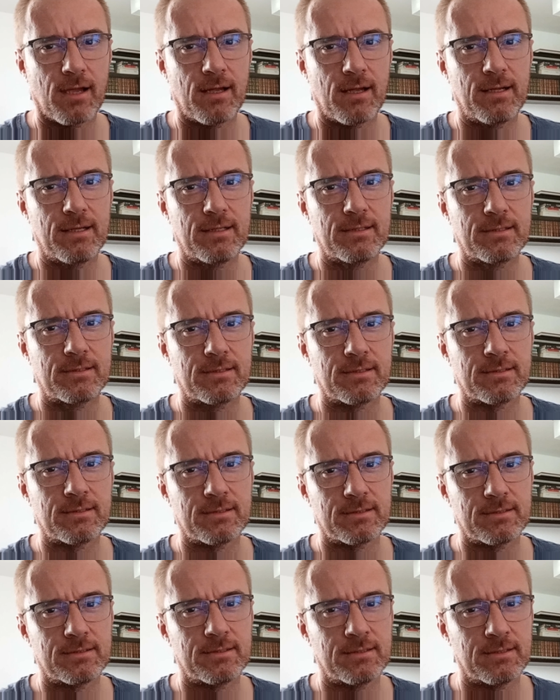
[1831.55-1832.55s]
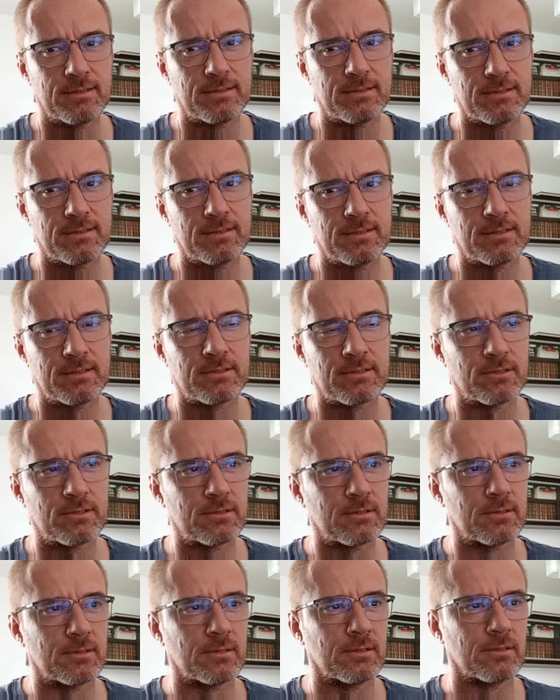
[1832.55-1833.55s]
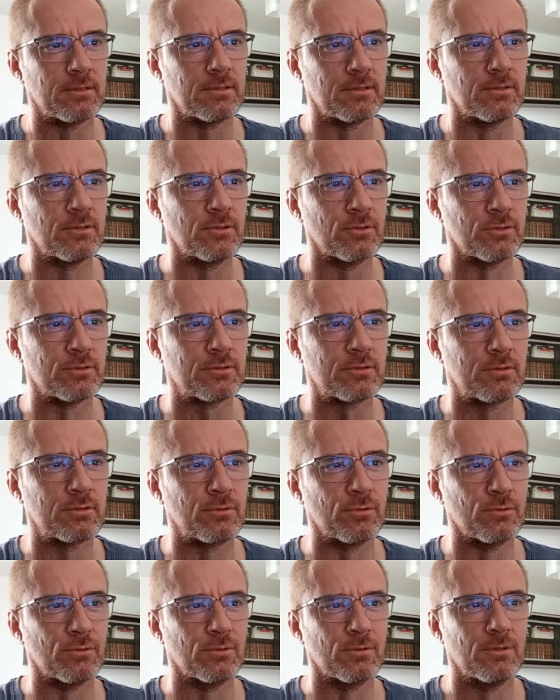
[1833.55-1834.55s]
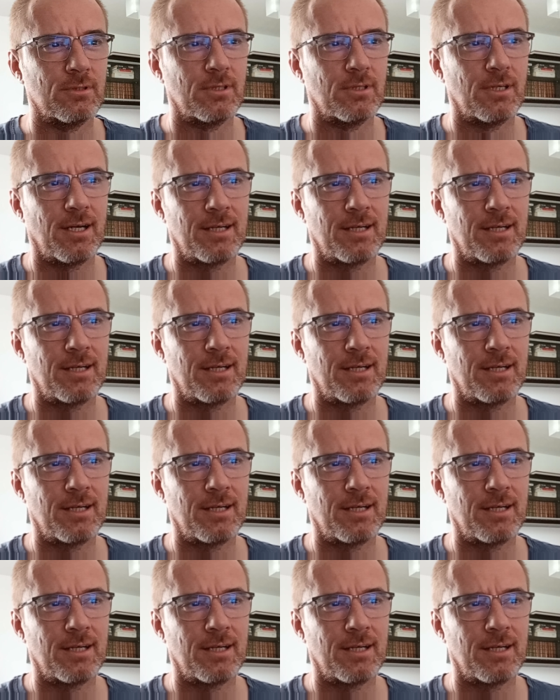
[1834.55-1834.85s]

and it is used to